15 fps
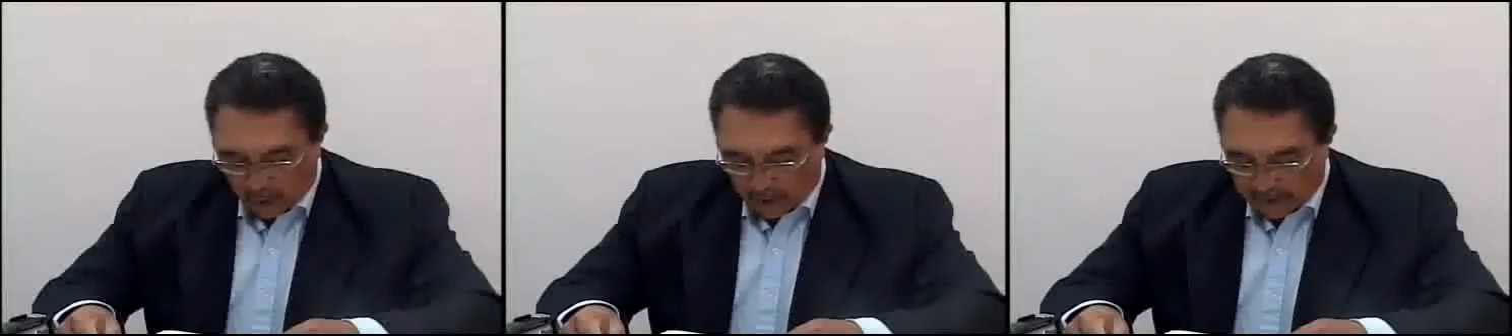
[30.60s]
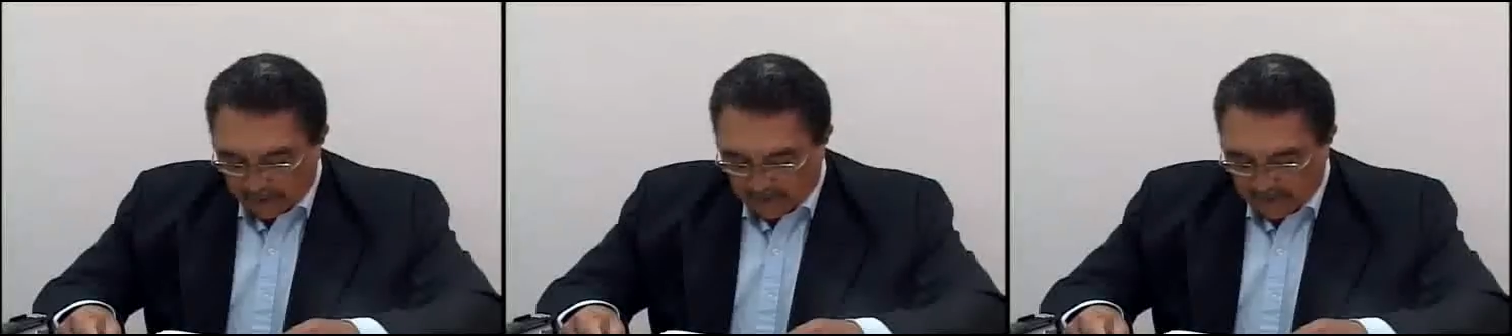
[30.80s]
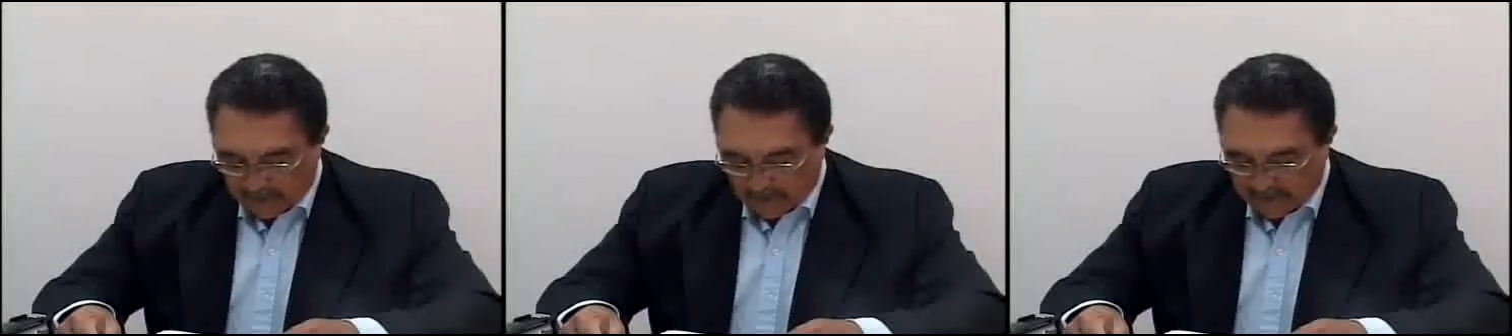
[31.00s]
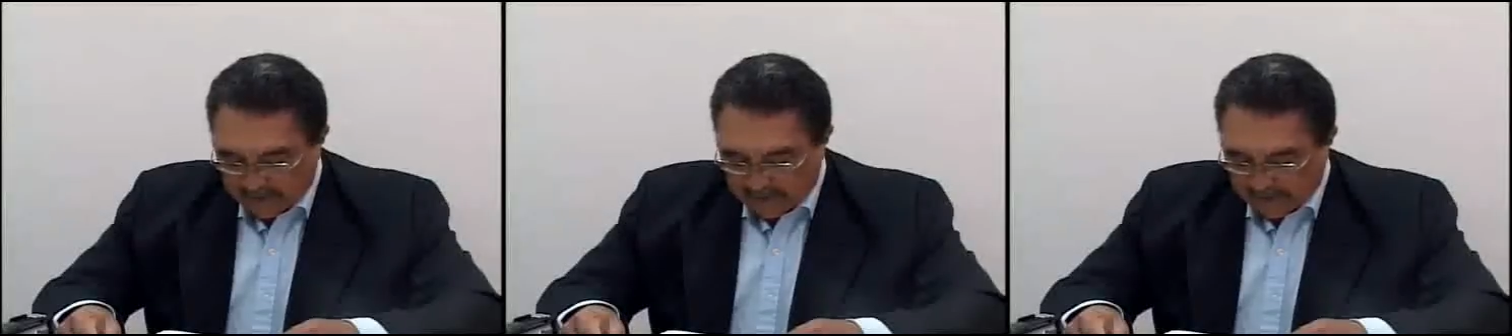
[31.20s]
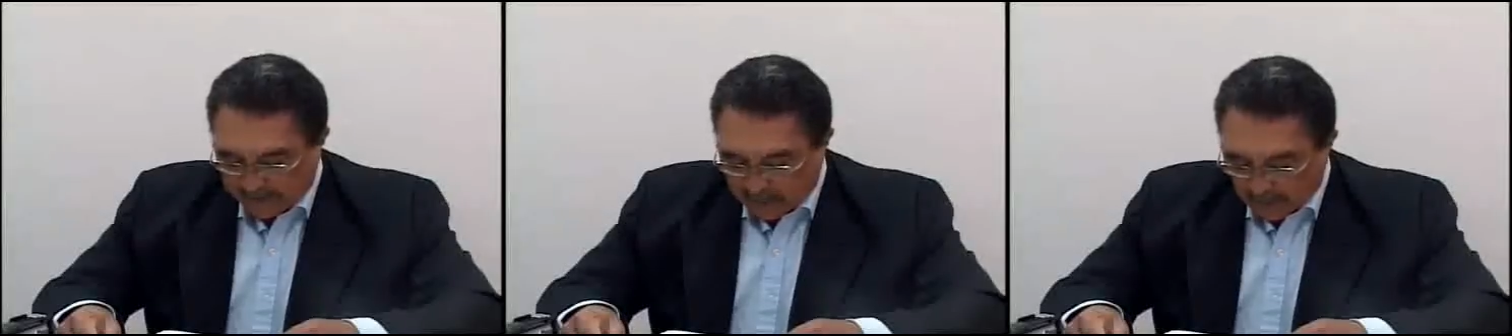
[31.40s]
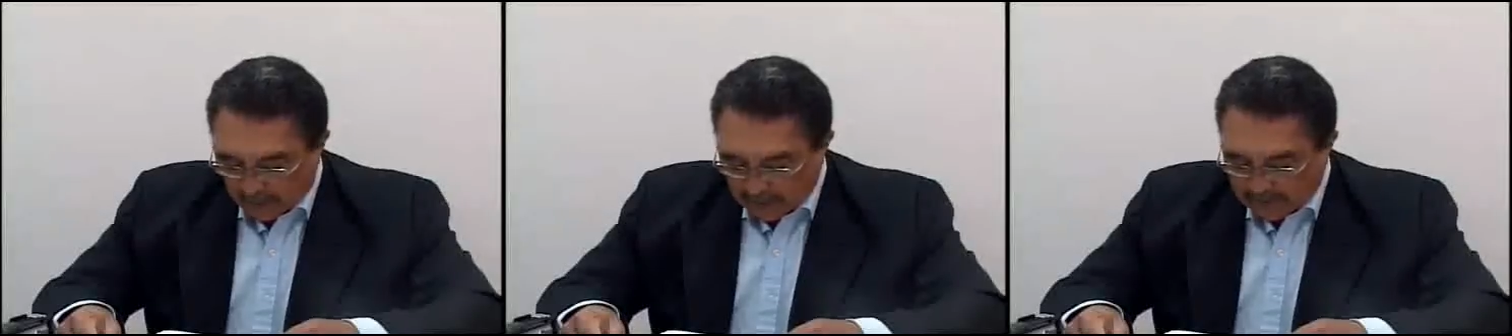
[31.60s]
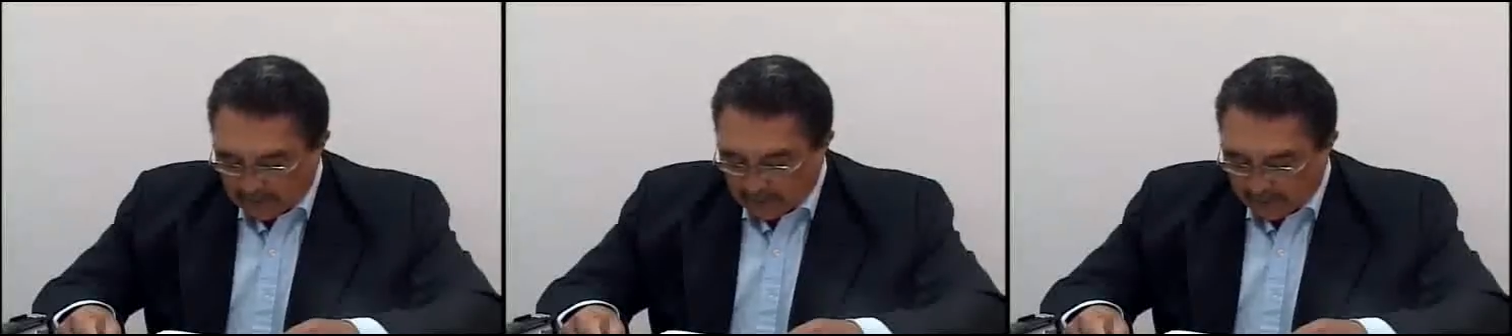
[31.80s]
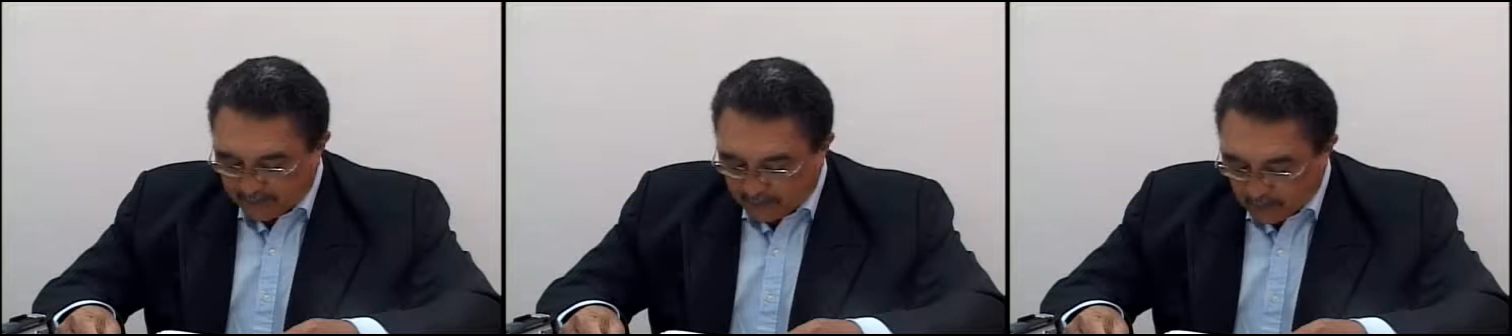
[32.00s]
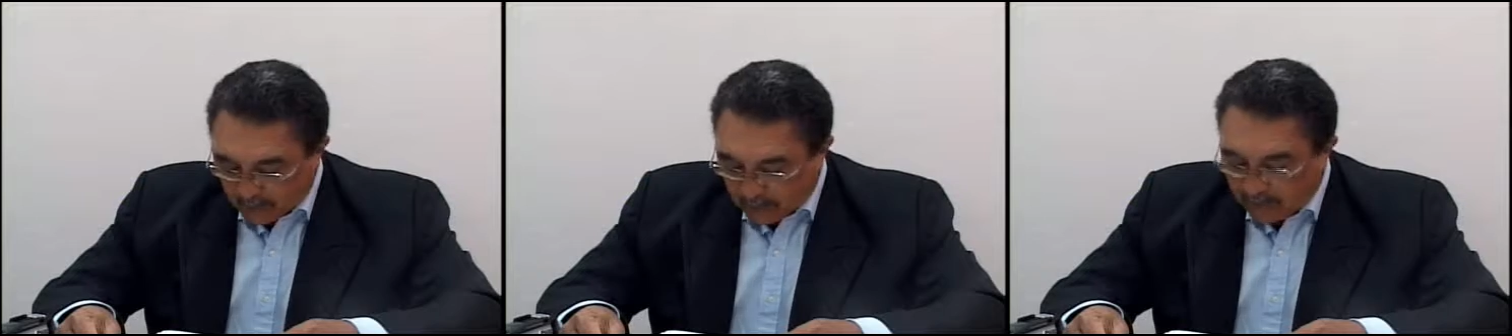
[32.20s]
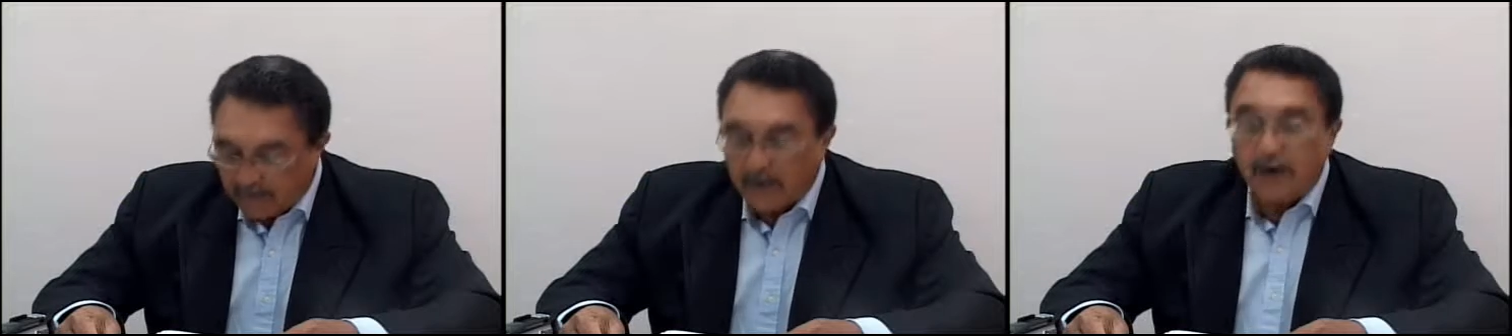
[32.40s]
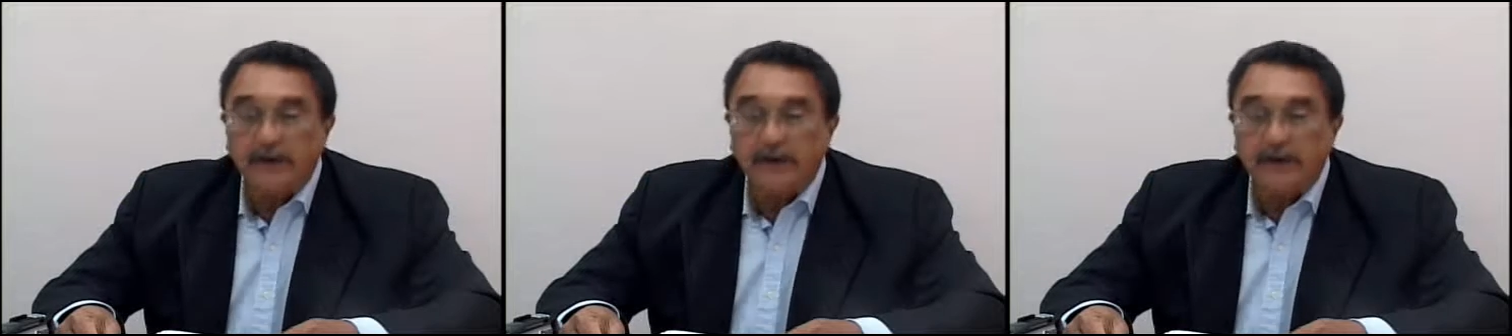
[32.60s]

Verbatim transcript: audit was supposed to prove